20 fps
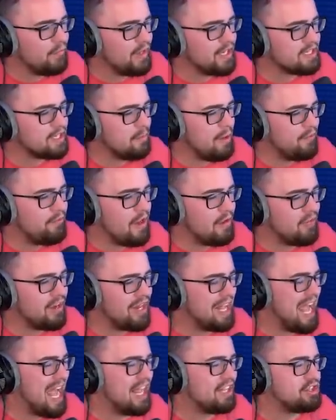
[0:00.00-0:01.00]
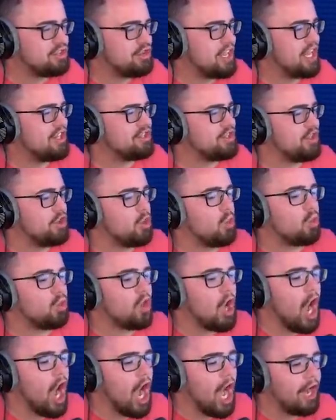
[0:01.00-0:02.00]
if it isn't my favorite gas station,
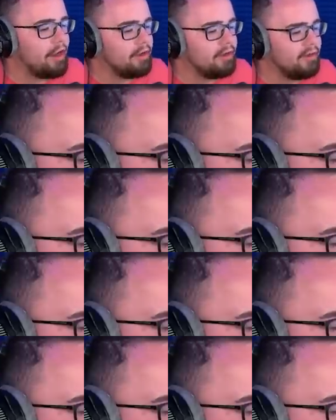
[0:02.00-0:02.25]
Ron.